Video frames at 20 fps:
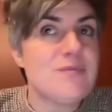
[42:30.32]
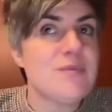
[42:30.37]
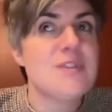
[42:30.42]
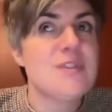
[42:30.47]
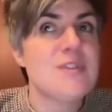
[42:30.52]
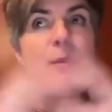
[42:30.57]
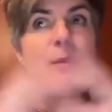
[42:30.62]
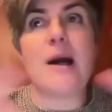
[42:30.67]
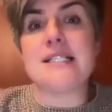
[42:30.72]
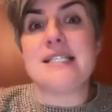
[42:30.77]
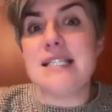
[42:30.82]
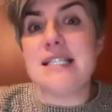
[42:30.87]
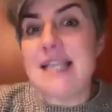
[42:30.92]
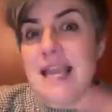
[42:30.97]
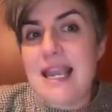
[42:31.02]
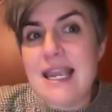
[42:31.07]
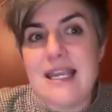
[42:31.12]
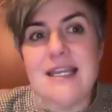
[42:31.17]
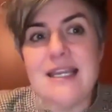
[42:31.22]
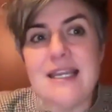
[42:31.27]

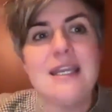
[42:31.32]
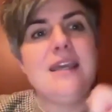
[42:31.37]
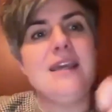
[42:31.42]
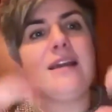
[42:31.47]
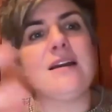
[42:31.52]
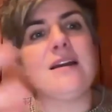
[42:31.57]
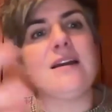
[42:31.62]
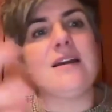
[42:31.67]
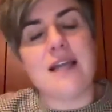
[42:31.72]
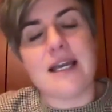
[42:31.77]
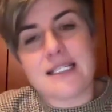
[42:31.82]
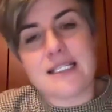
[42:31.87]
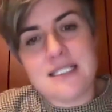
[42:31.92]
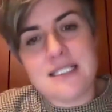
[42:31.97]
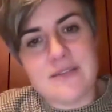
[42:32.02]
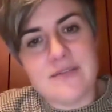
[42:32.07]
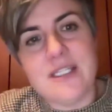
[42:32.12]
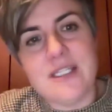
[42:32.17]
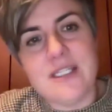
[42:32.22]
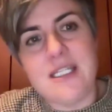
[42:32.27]
spontaneity,
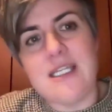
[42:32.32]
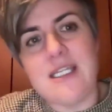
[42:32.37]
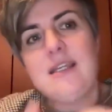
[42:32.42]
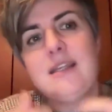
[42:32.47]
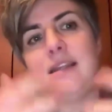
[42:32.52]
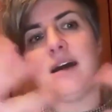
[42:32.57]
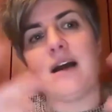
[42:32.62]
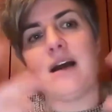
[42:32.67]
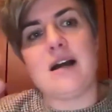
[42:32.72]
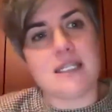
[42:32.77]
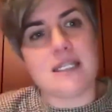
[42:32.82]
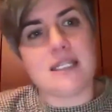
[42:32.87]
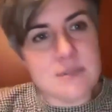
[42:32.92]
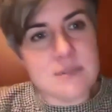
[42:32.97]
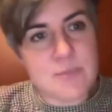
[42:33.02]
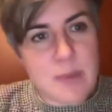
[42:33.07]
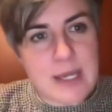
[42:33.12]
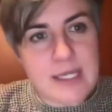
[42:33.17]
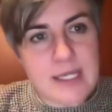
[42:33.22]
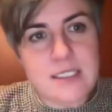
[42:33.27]
collectivity, the
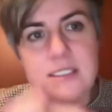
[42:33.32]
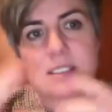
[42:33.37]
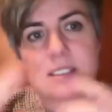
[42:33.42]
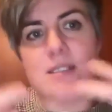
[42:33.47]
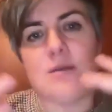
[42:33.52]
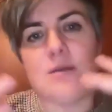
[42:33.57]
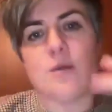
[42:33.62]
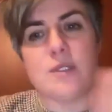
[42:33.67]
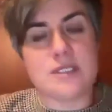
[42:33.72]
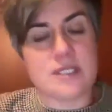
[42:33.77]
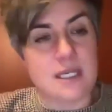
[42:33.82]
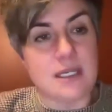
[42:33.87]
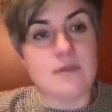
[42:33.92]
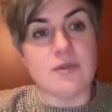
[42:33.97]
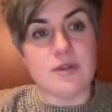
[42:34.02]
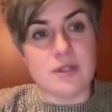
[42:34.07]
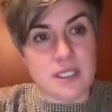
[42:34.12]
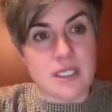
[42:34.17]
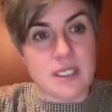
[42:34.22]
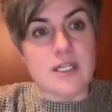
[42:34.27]
unexpected was like
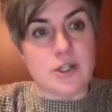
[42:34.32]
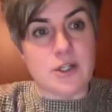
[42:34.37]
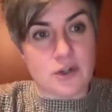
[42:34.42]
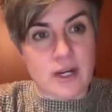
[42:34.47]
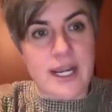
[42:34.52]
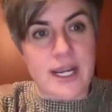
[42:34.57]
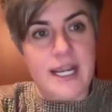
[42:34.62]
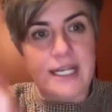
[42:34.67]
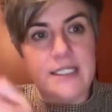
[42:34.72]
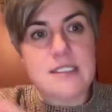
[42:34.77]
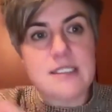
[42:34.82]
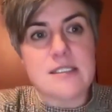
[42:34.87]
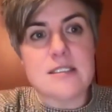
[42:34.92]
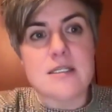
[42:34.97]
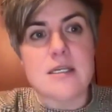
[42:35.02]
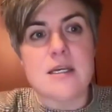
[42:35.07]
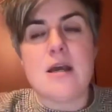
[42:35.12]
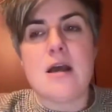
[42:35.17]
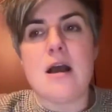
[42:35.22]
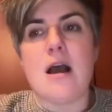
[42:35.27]
really ingrained,
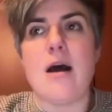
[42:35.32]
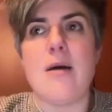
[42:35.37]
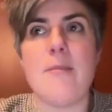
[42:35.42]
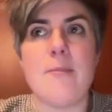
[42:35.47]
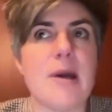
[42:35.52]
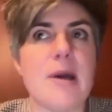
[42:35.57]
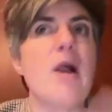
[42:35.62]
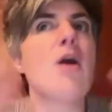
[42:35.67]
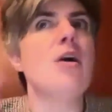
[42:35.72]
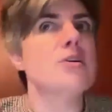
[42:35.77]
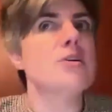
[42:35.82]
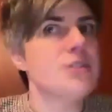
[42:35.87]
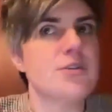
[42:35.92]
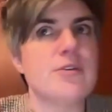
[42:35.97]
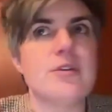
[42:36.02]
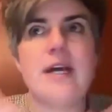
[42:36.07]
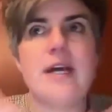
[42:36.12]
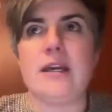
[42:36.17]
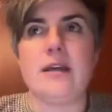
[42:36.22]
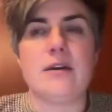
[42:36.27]
um, but
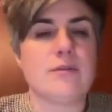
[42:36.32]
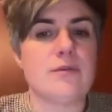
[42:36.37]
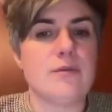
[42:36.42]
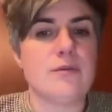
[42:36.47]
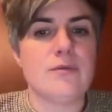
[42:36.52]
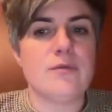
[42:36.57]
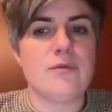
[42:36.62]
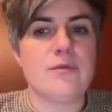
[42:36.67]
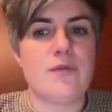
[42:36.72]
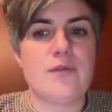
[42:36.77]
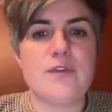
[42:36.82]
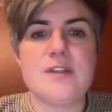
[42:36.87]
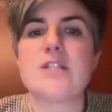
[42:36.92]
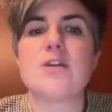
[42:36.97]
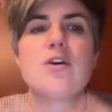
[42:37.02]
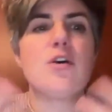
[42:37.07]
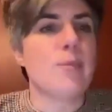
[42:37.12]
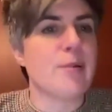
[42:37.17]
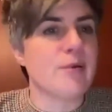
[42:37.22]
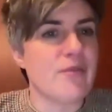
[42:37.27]
also like
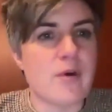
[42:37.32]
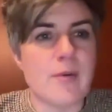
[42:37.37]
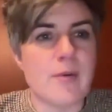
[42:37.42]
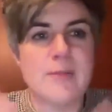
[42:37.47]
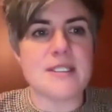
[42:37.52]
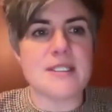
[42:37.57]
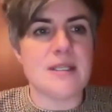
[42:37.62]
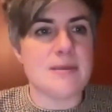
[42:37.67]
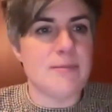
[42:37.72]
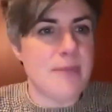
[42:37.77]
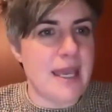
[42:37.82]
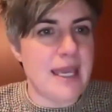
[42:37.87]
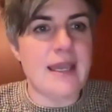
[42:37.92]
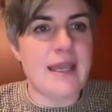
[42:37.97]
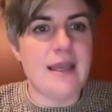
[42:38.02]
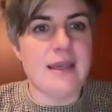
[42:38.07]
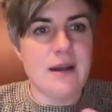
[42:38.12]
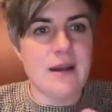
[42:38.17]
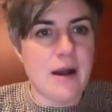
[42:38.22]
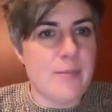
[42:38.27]
physical performance and
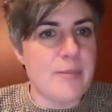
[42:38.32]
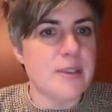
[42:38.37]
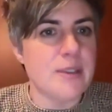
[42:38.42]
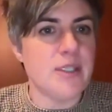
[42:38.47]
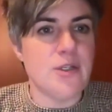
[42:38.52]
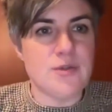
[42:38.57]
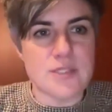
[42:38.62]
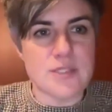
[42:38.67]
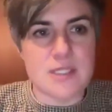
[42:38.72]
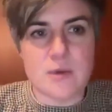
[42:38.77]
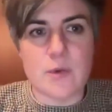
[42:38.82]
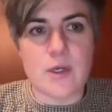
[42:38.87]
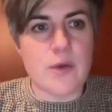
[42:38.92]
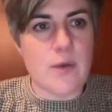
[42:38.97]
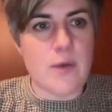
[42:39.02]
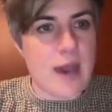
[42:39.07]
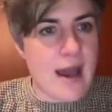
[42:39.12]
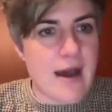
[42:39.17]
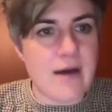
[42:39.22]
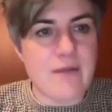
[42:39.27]
making it up and using what
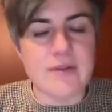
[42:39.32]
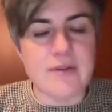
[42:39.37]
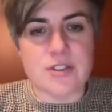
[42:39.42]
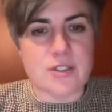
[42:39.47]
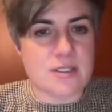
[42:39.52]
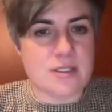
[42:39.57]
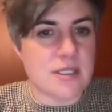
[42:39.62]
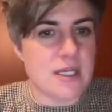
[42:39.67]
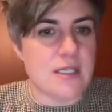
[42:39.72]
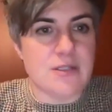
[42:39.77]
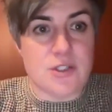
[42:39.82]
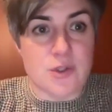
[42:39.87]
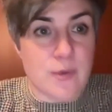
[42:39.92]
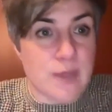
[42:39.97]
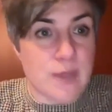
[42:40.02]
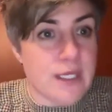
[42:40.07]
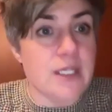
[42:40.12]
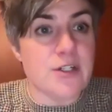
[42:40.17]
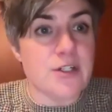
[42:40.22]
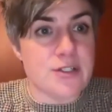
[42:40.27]
you have and just like
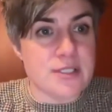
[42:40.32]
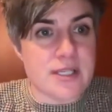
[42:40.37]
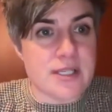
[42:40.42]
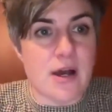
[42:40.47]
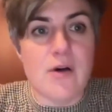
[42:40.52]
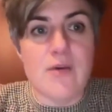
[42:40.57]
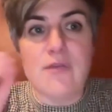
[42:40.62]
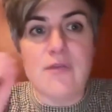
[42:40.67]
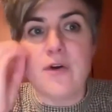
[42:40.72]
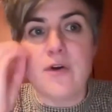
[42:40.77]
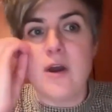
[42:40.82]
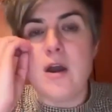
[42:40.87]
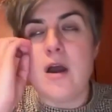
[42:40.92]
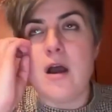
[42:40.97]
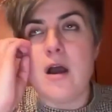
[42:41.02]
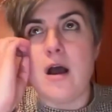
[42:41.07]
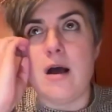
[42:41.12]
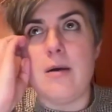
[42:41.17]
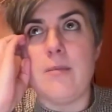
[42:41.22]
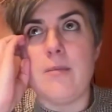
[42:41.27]
doing it yourself
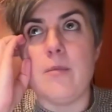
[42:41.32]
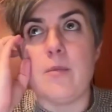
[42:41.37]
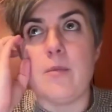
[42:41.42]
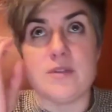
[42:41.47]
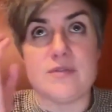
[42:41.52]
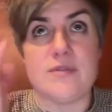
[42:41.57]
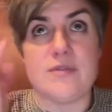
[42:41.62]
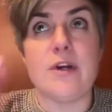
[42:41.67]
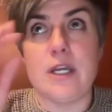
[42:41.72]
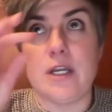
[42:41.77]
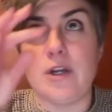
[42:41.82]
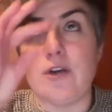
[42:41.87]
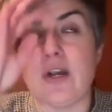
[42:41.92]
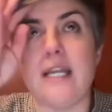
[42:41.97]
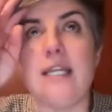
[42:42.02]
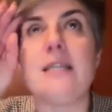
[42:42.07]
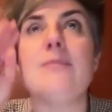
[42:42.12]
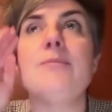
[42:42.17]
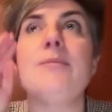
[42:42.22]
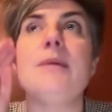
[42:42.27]
um, was very
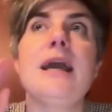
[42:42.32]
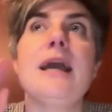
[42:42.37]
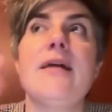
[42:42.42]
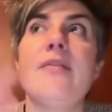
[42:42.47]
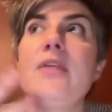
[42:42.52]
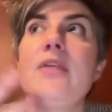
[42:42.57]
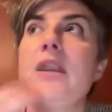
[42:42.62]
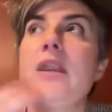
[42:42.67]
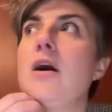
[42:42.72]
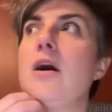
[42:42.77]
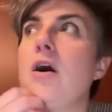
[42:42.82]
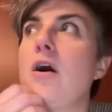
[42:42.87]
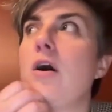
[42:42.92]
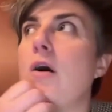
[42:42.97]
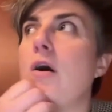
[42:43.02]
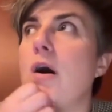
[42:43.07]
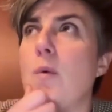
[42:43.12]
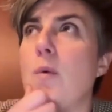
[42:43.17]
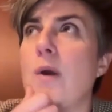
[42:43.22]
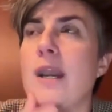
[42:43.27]
ingrained in me. And then
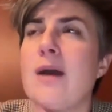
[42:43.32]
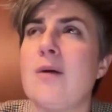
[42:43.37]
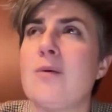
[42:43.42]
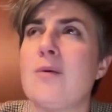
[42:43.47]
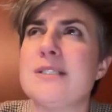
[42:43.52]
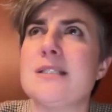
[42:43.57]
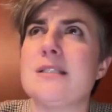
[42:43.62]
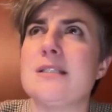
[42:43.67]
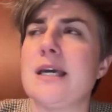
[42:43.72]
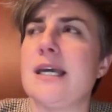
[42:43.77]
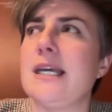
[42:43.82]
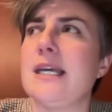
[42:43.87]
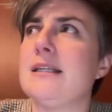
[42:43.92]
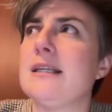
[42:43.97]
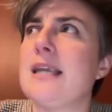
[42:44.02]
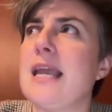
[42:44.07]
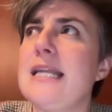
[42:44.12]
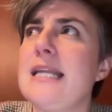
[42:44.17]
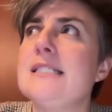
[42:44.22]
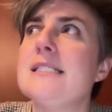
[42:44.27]
uh, when I was like
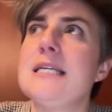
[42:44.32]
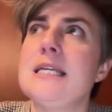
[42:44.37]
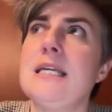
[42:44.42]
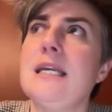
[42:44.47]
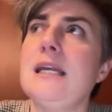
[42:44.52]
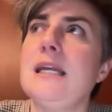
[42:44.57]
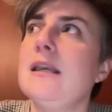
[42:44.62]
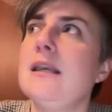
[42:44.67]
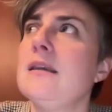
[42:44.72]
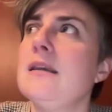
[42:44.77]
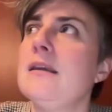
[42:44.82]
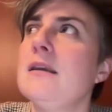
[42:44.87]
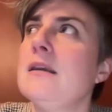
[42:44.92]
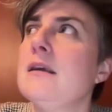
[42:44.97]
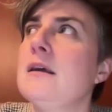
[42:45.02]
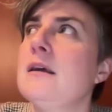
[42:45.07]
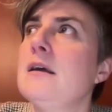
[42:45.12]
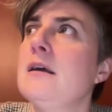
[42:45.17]
18,